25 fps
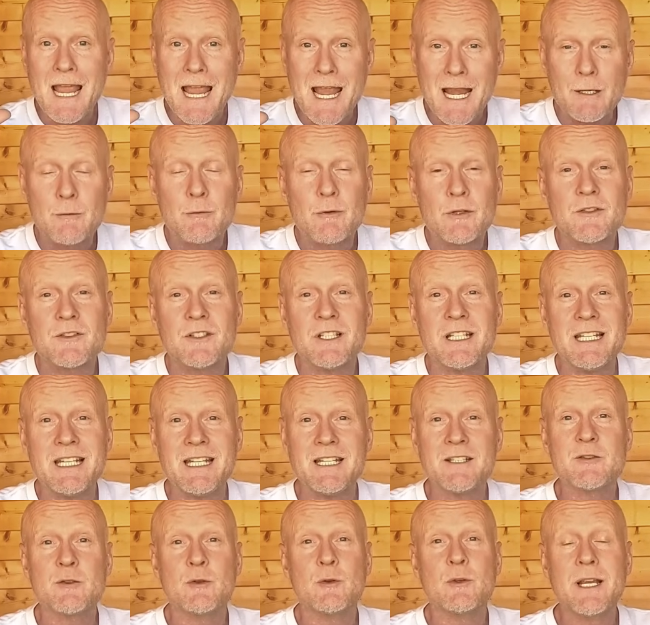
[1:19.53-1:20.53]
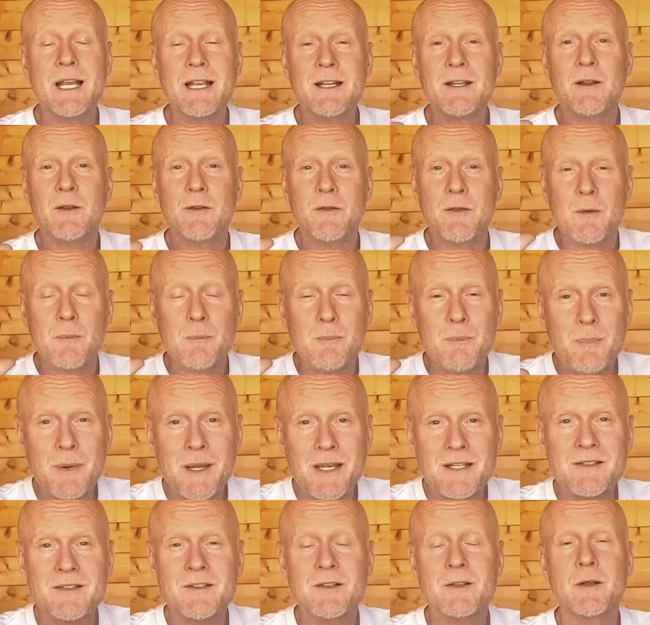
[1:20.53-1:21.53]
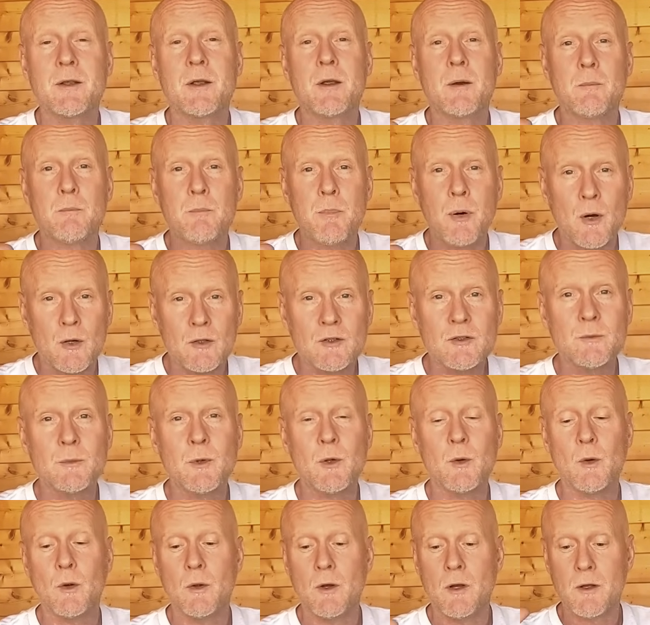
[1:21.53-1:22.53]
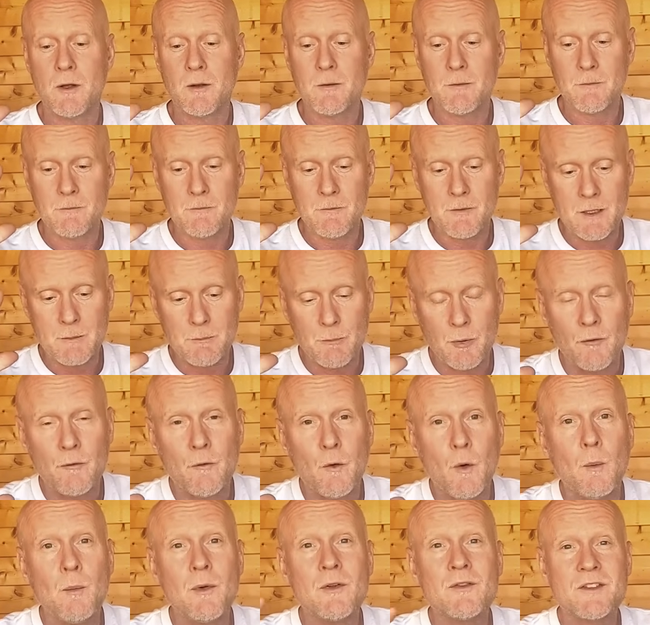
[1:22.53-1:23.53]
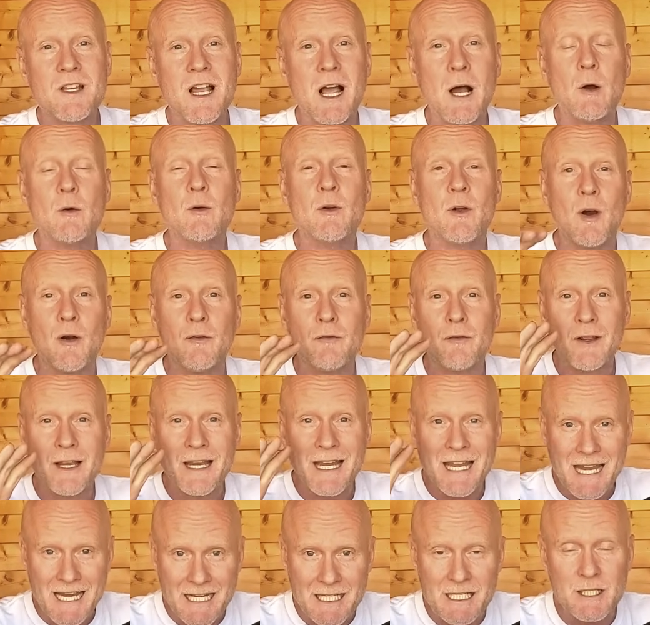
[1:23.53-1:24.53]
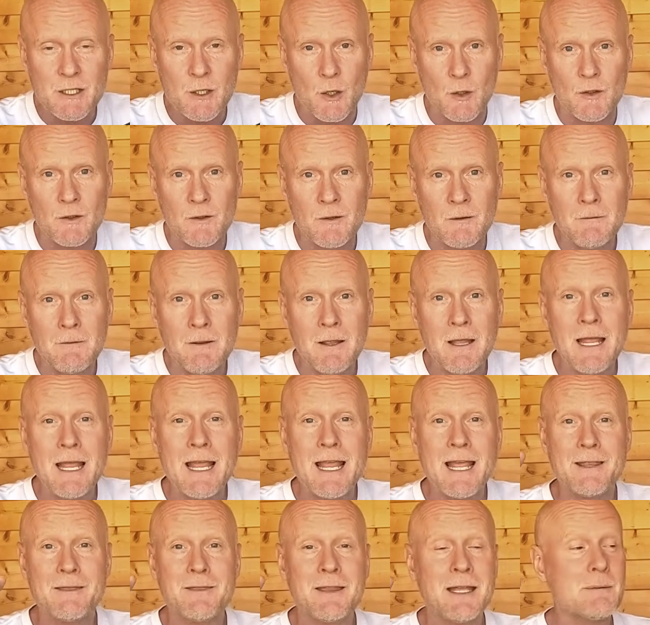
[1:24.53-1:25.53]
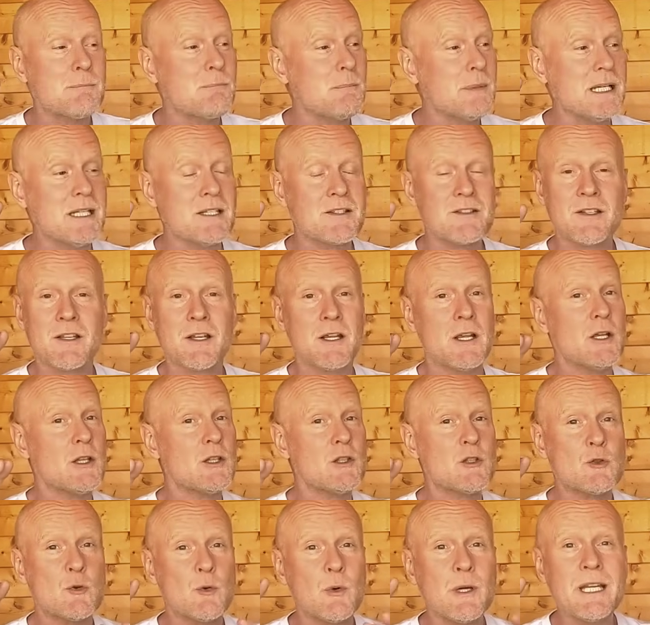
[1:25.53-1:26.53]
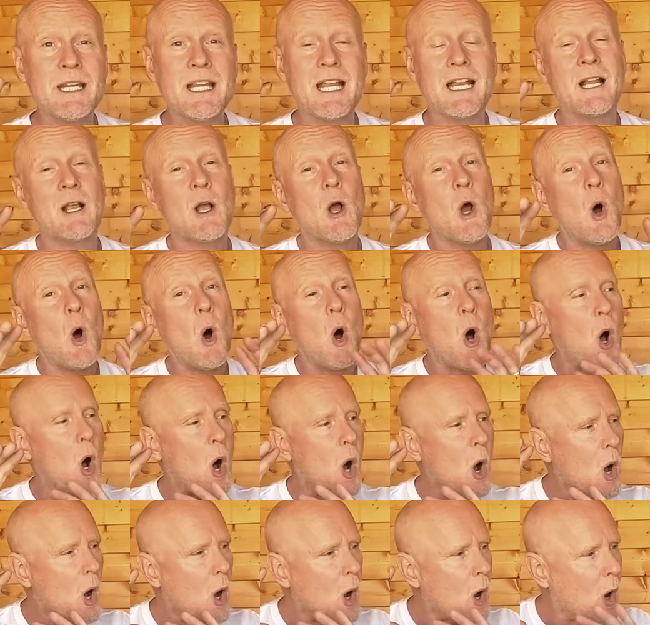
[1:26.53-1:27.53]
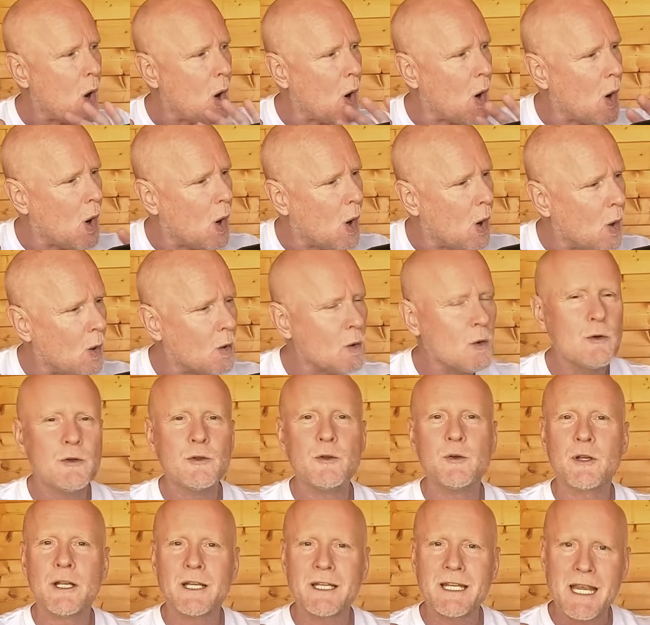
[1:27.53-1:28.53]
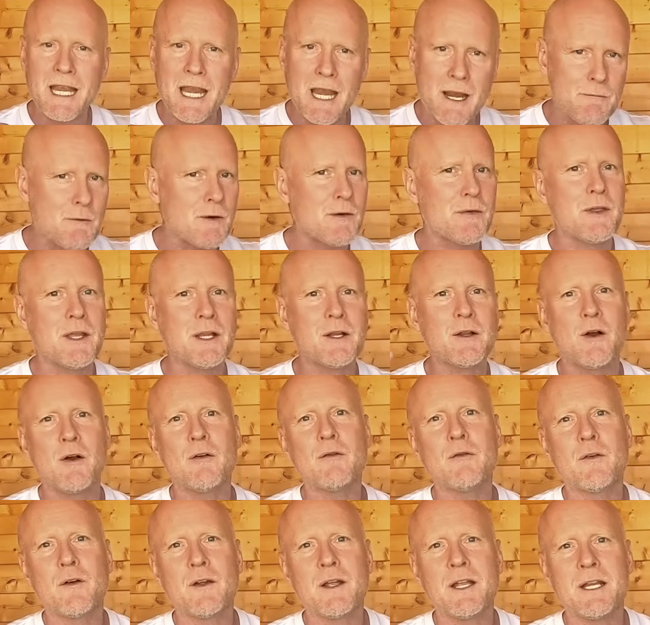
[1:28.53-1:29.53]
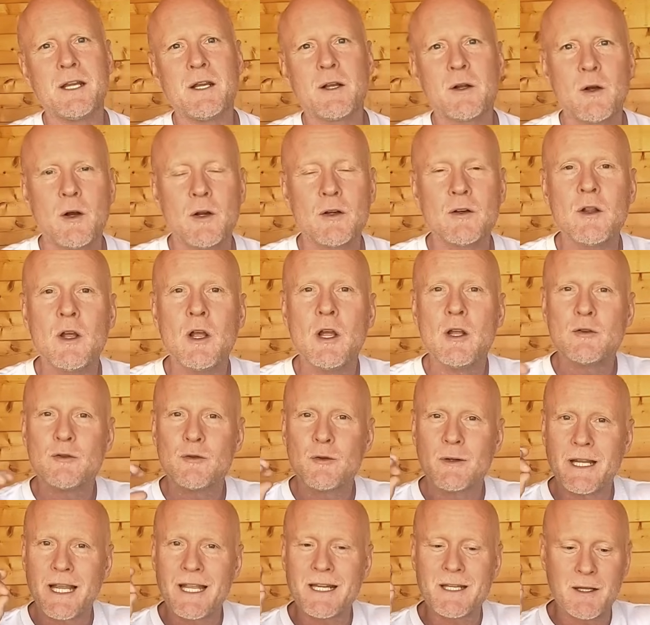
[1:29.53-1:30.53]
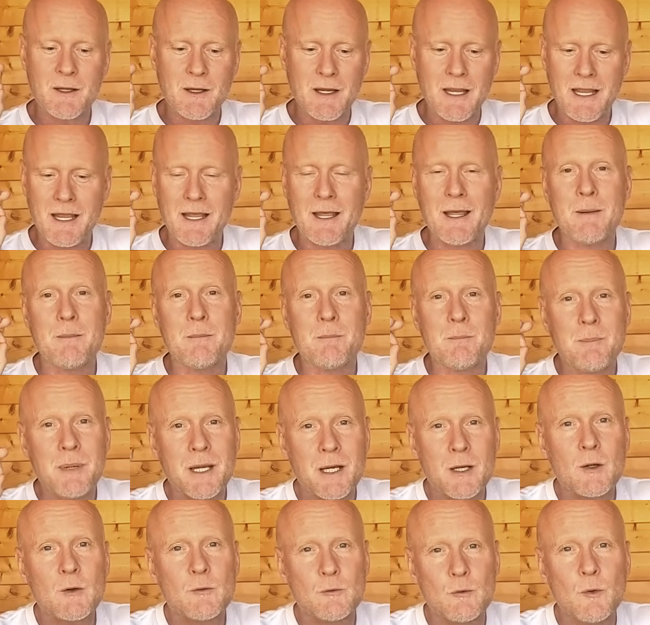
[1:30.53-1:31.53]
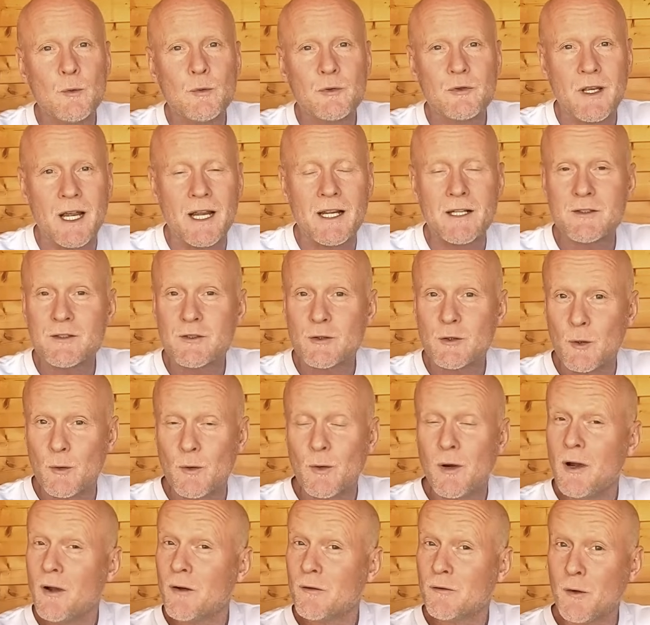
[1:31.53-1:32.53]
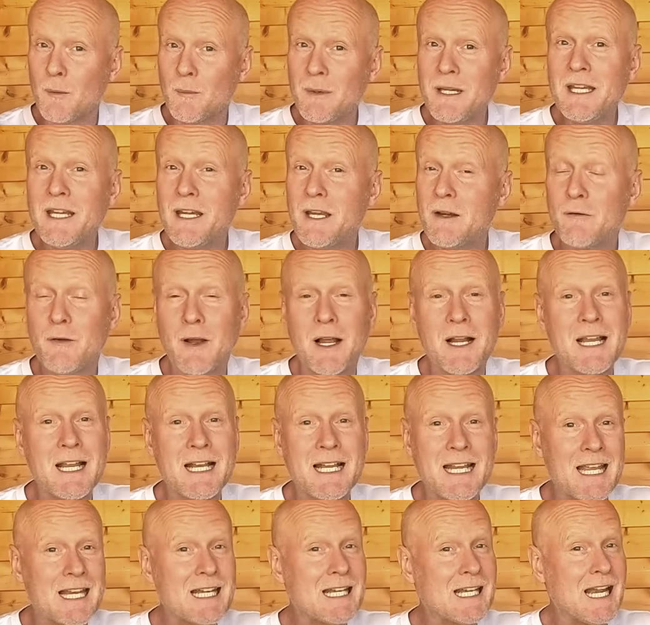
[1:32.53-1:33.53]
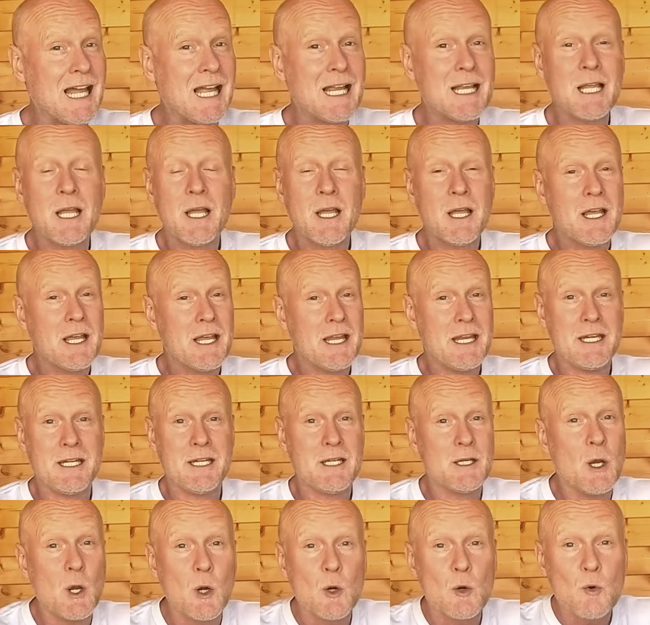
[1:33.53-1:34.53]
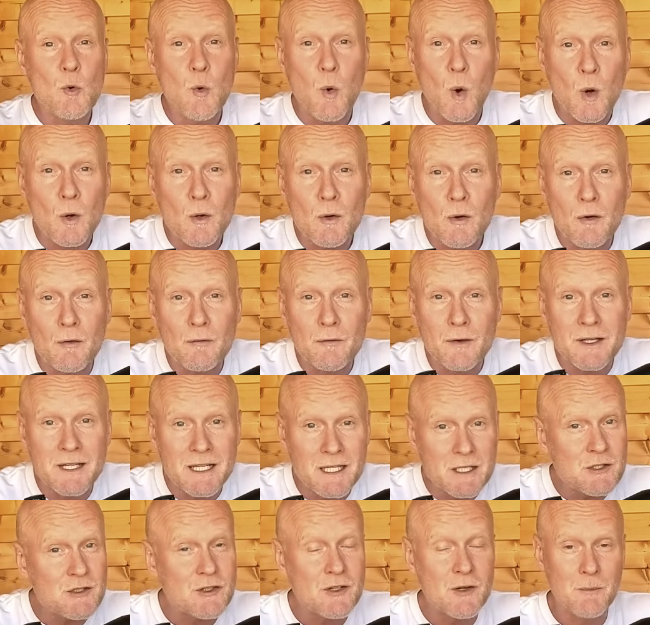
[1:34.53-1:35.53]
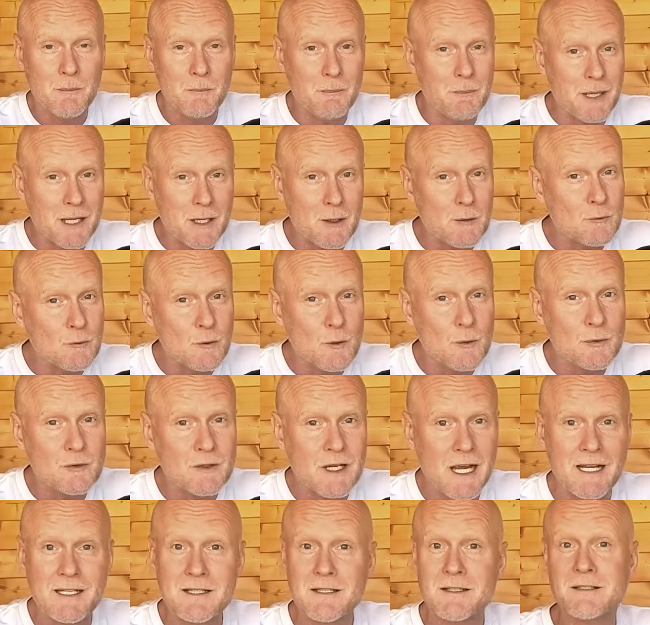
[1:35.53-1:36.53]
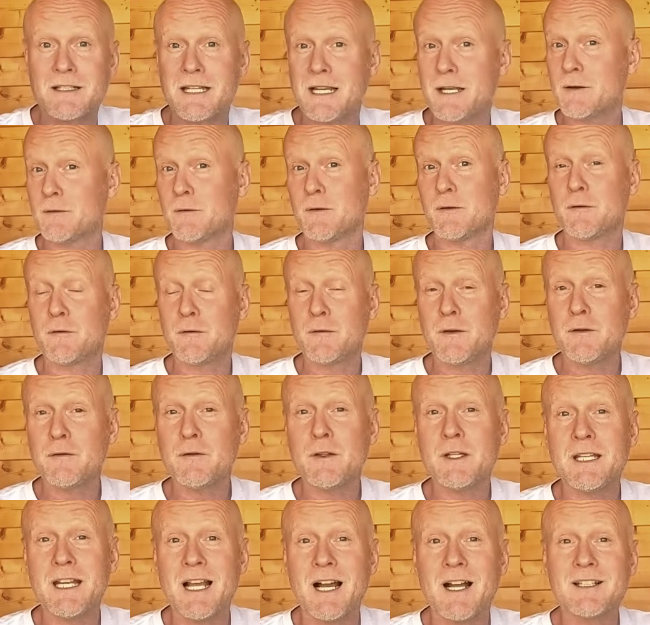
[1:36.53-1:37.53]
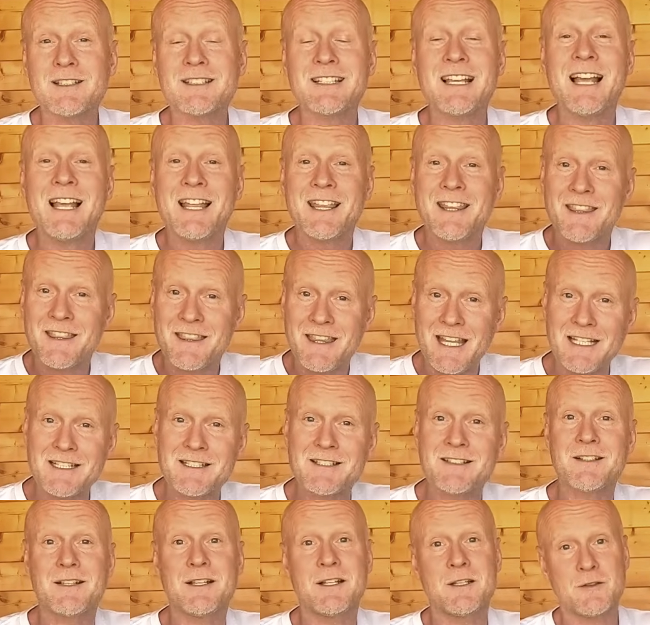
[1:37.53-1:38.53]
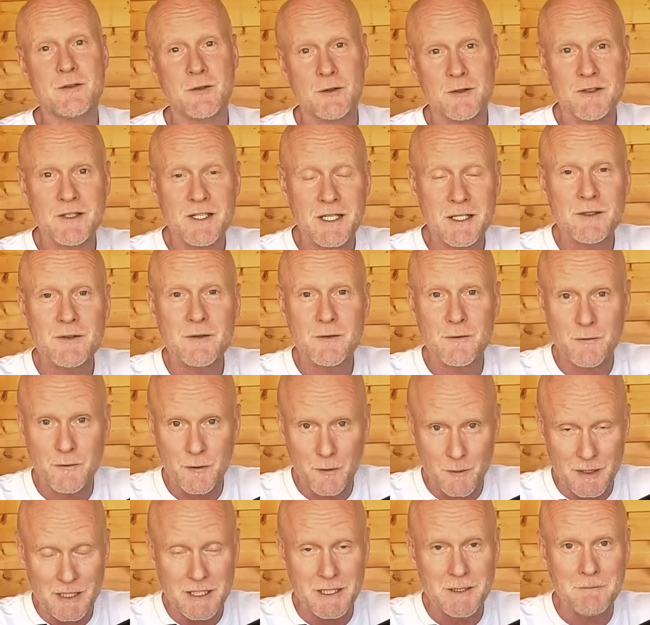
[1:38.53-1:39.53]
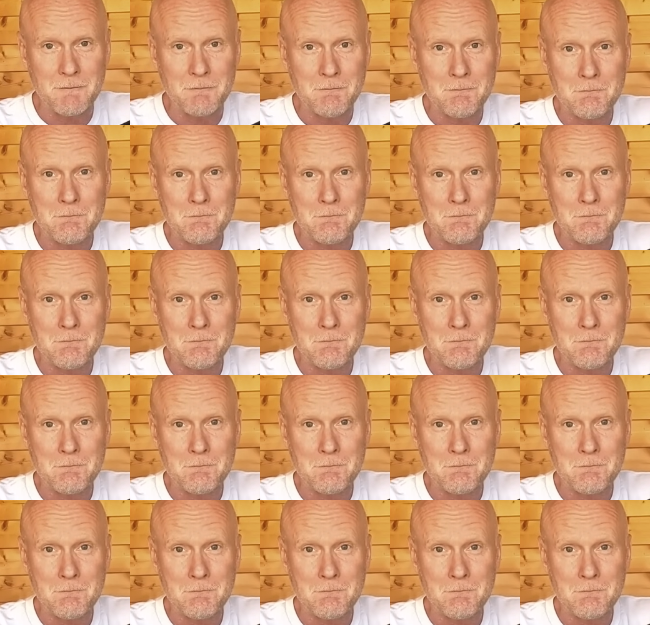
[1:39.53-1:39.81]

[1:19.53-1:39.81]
accuracy is to get the best possible performance out of any gun, and that means tweaking all you could ever think of in a gun to get a better group size. So for me, if I can get like a 1/4 of an inch better group sizes at 50 yards, that's a success for me.